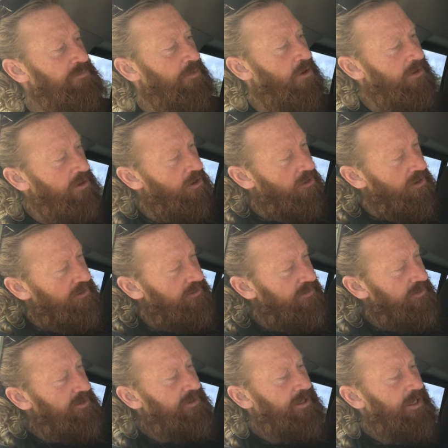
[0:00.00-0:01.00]
it by 9,
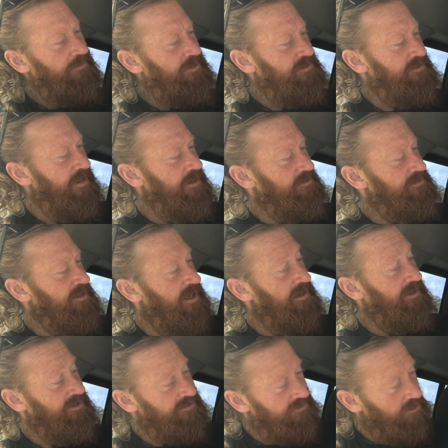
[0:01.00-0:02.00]
get this answer,
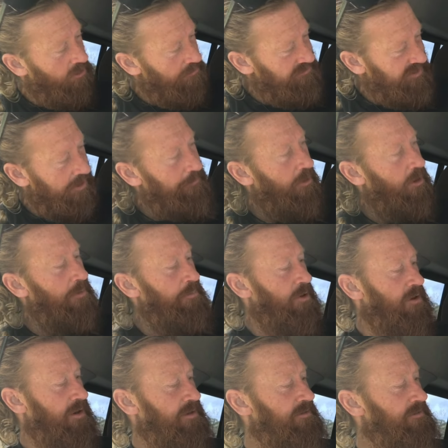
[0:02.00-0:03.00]
let's times that by
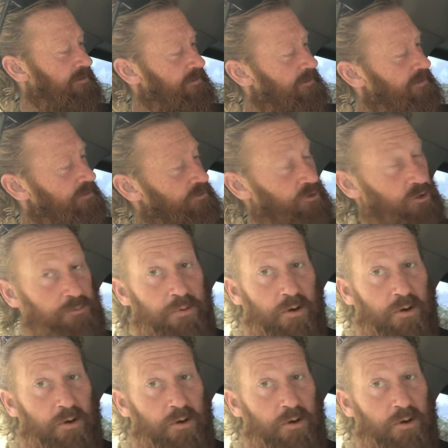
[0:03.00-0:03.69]
pi, 2